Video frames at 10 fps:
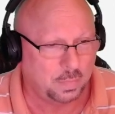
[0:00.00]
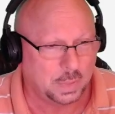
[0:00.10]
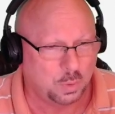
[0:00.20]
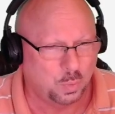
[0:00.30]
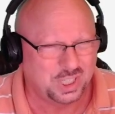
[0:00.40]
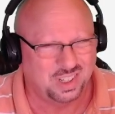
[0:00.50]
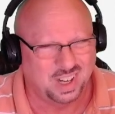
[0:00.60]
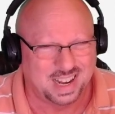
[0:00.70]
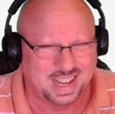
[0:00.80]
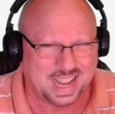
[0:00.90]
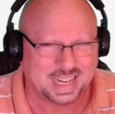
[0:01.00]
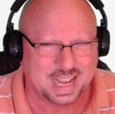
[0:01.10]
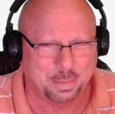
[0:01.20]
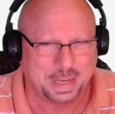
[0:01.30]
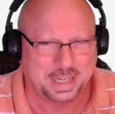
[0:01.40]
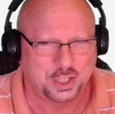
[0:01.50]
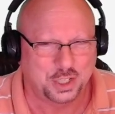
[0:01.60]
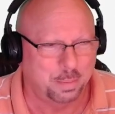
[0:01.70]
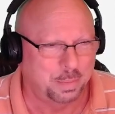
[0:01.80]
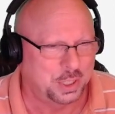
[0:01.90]
Which that kind of makes
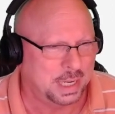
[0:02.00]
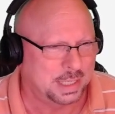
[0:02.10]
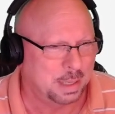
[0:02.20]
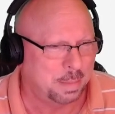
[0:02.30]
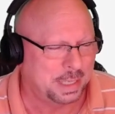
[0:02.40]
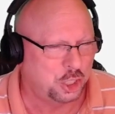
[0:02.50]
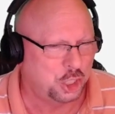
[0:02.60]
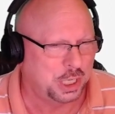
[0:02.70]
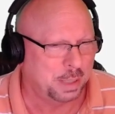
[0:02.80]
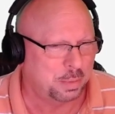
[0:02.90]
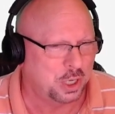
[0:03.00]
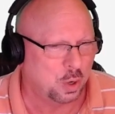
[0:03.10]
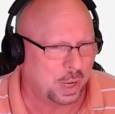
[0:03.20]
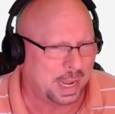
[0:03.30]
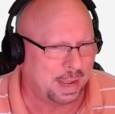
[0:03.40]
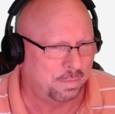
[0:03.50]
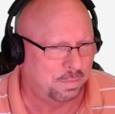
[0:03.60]
some sense. I mean, ships don't have,